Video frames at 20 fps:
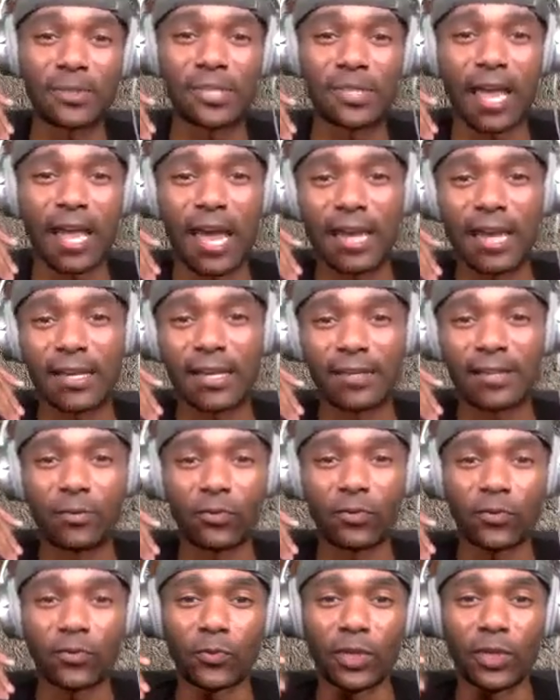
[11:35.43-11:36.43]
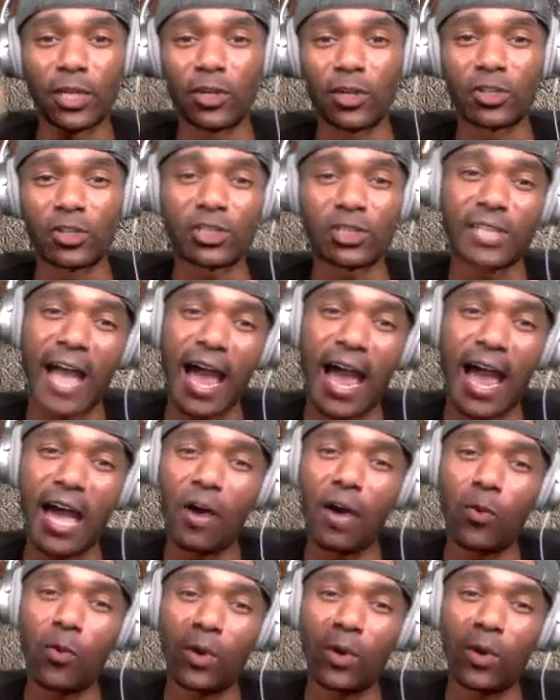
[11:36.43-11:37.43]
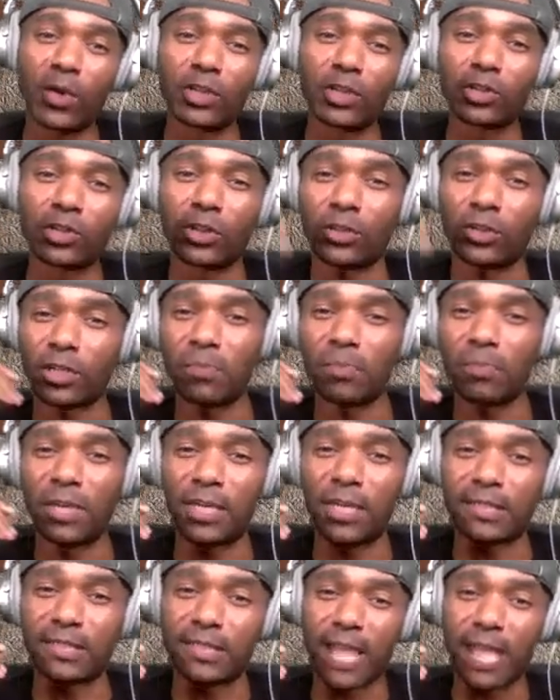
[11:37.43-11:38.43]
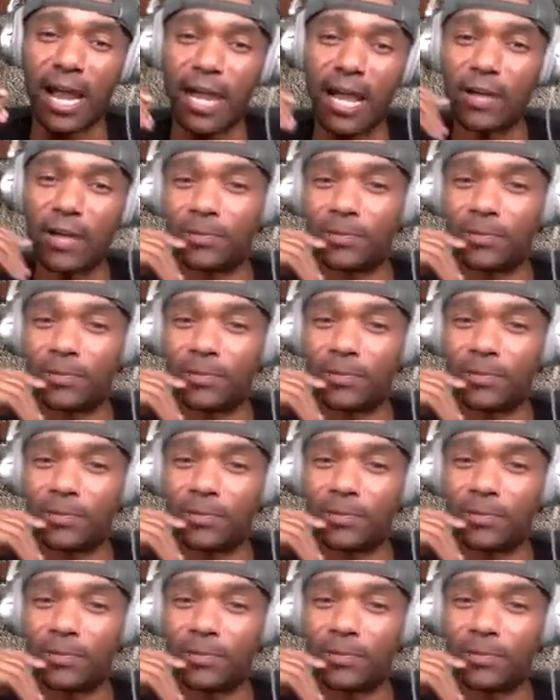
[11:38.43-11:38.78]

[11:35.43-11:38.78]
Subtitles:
Is that really your style? What is your comedic style?